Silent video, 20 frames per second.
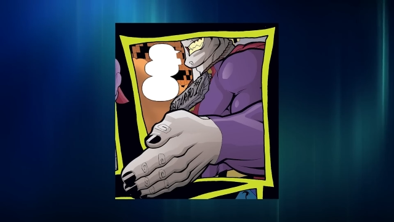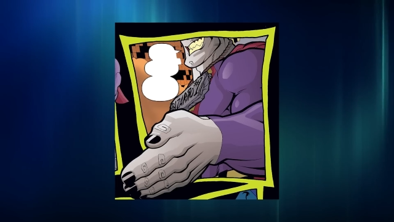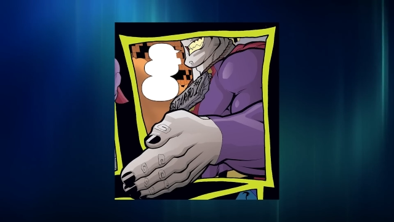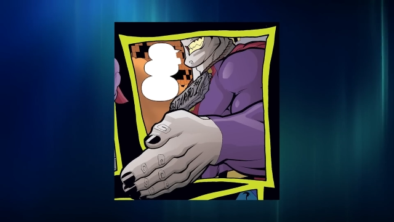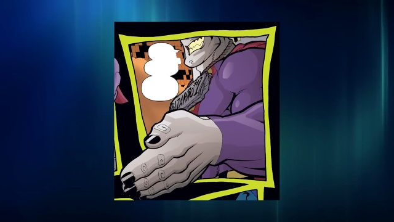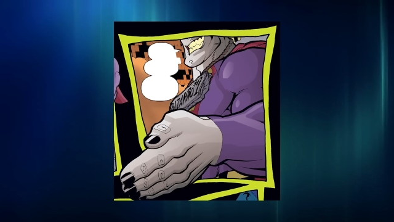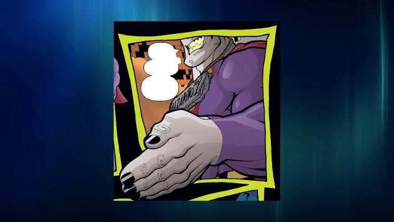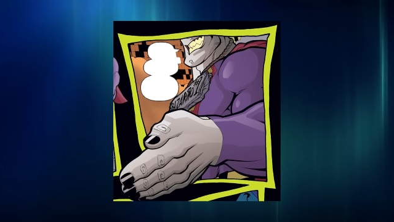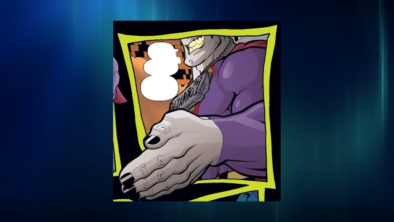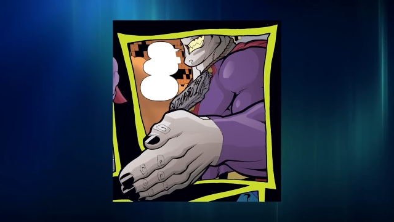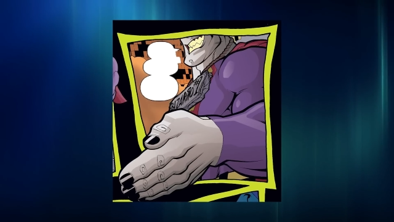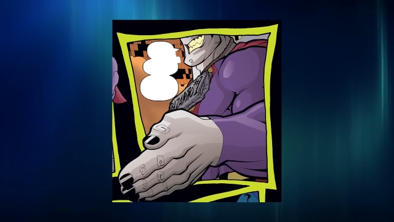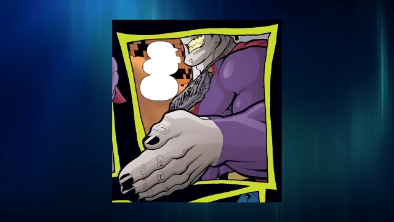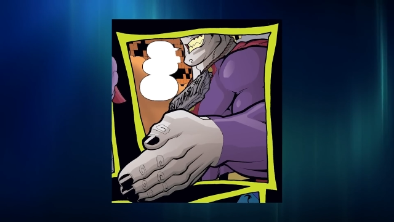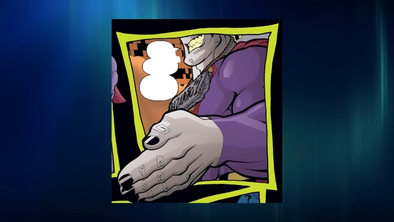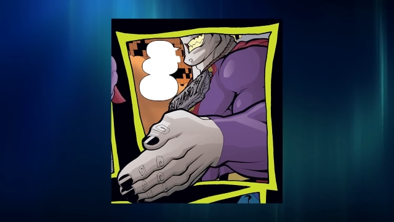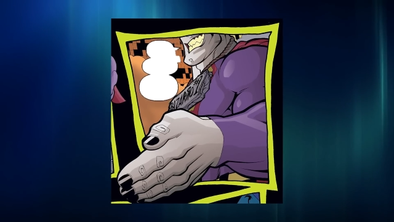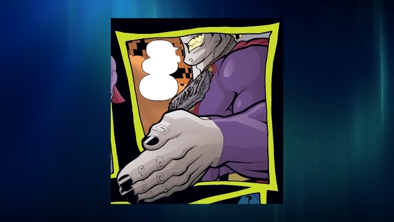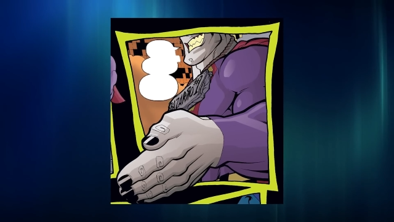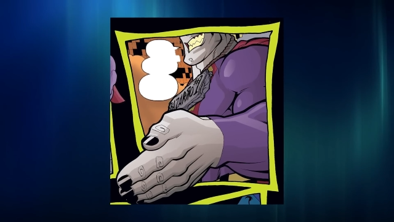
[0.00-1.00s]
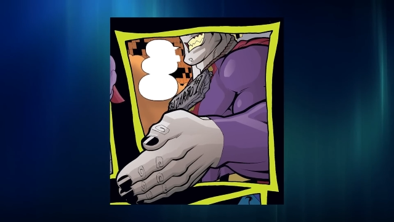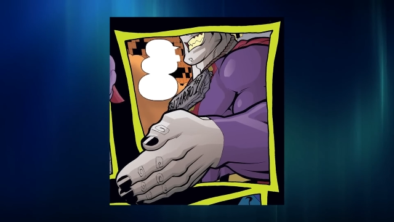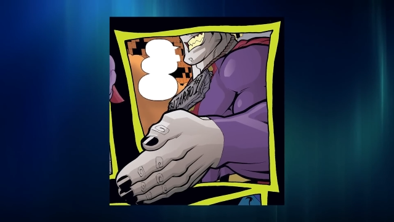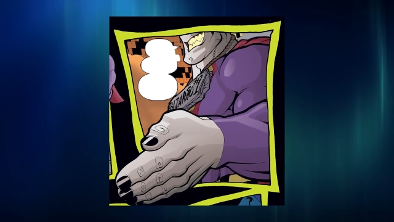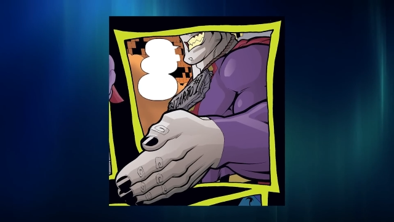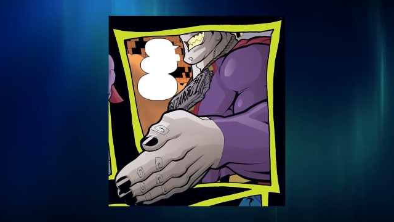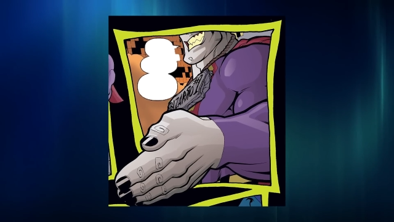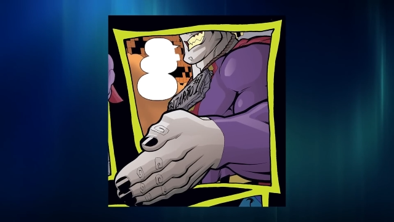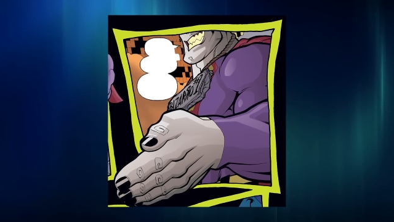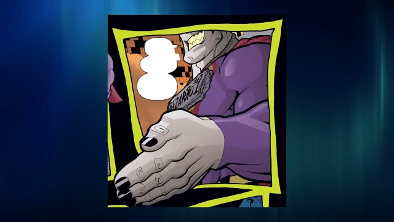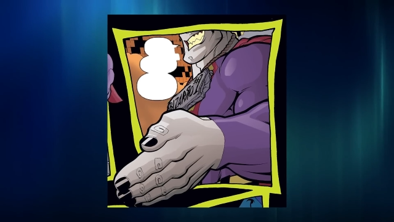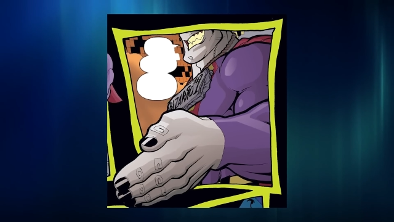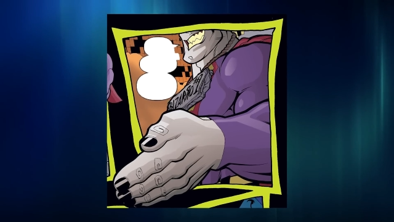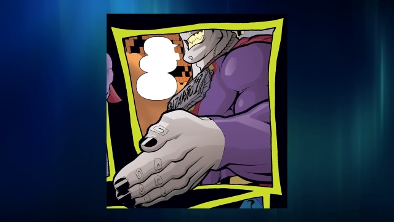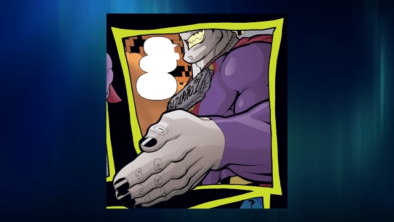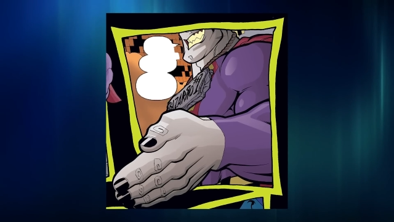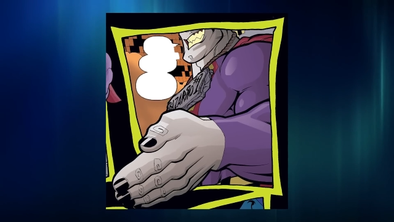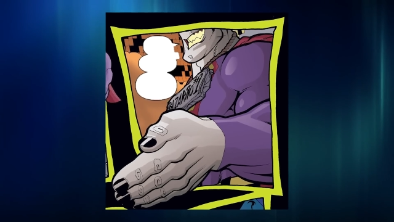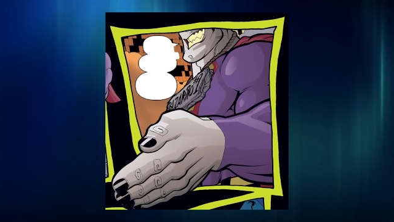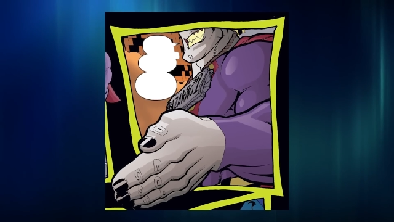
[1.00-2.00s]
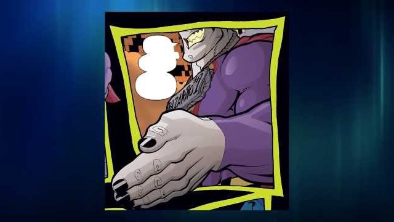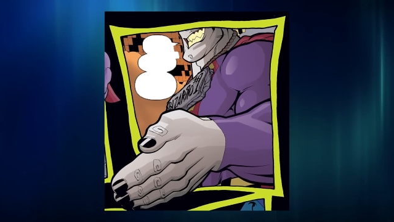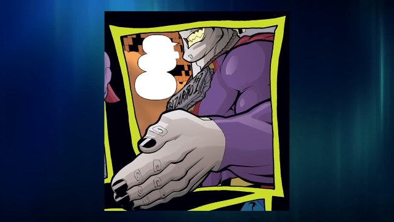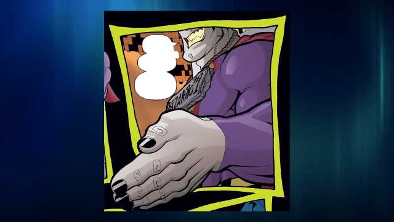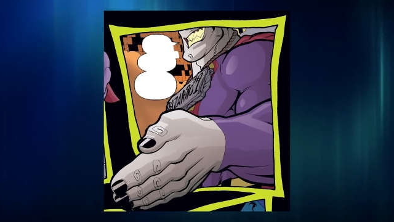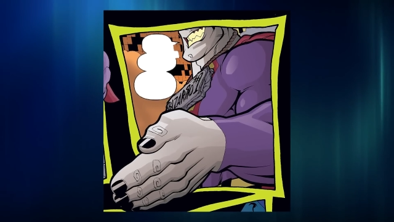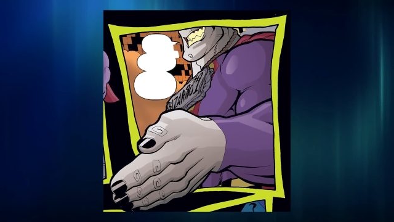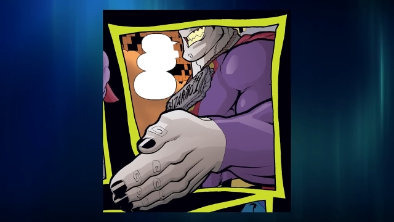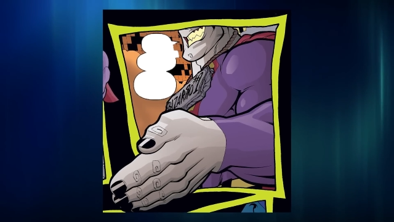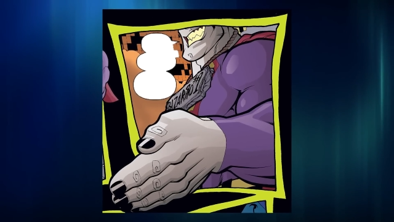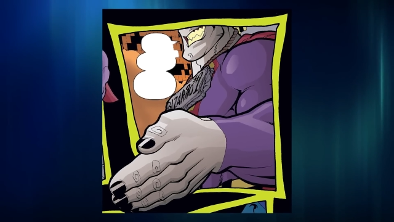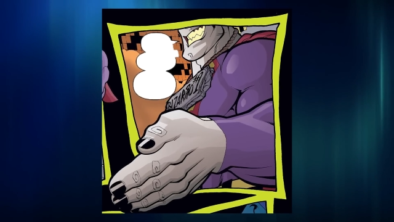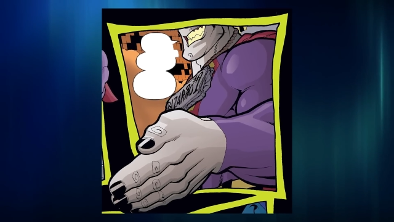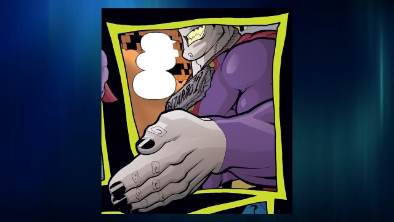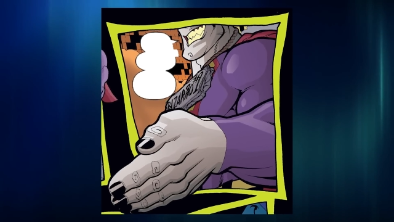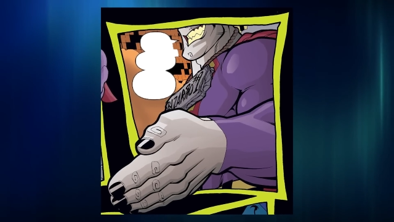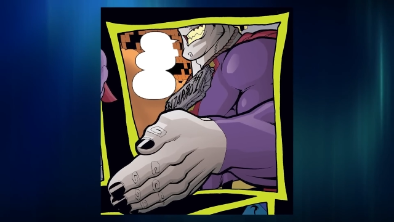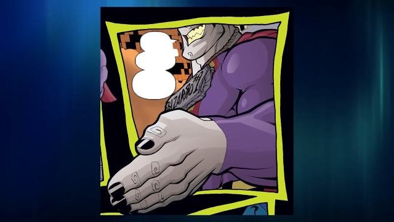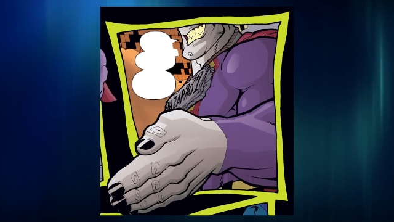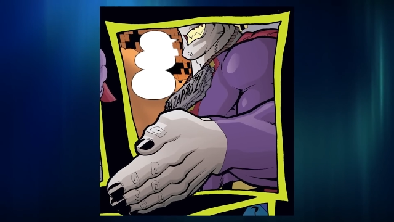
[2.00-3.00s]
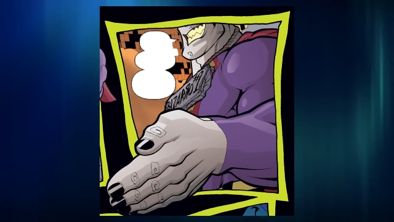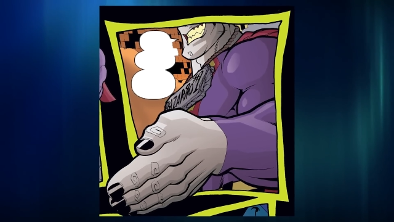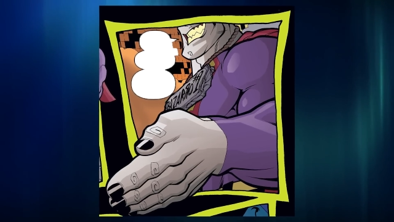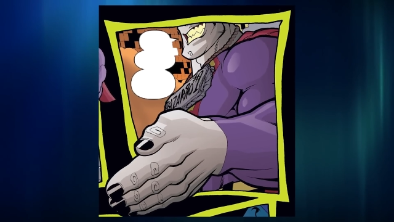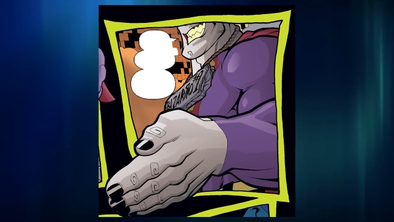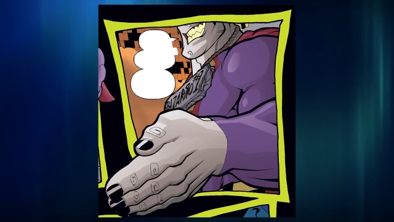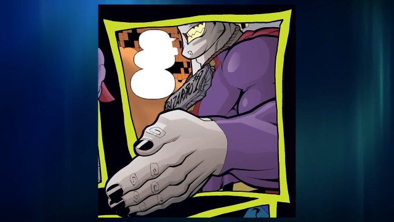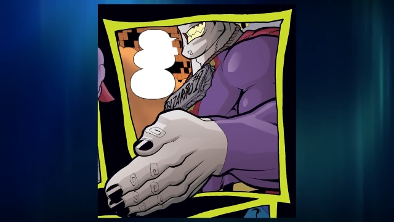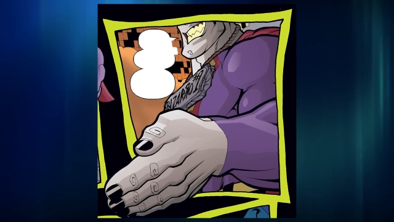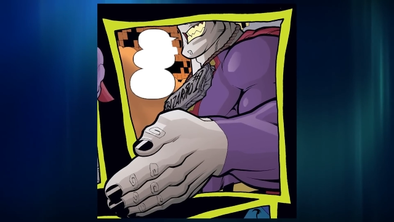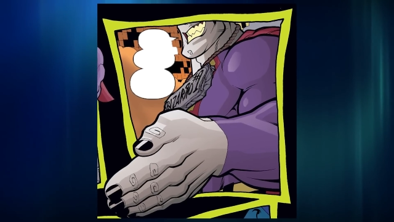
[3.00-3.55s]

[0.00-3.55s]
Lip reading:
(no speaker visible)